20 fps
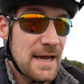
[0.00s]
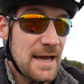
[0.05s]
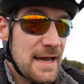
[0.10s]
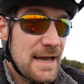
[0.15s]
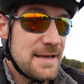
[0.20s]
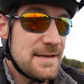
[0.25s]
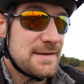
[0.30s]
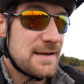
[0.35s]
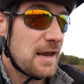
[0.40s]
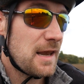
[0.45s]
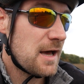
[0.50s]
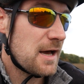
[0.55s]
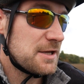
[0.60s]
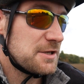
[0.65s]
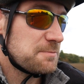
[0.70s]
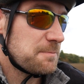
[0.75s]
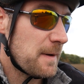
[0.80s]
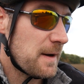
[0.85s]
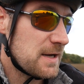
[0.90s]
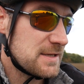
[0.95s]
is a
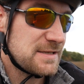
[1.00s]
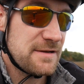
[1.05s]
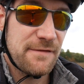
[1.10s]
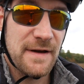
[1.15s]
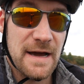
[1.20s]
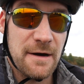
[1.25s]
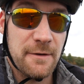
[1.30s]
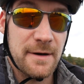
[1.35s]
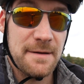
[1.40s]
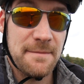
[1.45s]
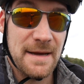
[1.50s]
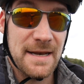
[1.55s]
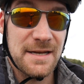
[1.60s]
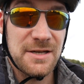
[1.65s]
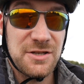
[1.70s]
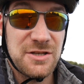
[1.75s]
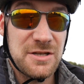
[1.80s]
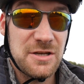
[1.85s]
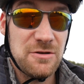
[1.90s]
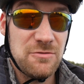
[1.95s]
large part of how I
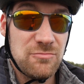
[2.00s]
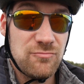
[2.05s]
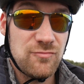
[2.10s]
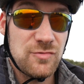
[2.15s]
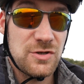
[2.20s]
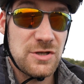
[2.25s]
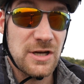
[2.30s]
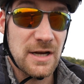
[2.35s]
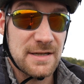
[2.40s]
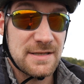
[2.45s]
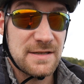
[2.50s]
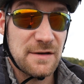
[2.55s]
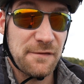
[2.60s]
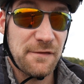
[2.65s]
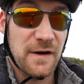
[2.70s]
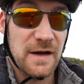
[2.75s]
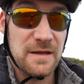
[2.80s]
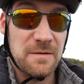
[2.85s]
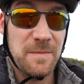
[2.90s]
managed to justify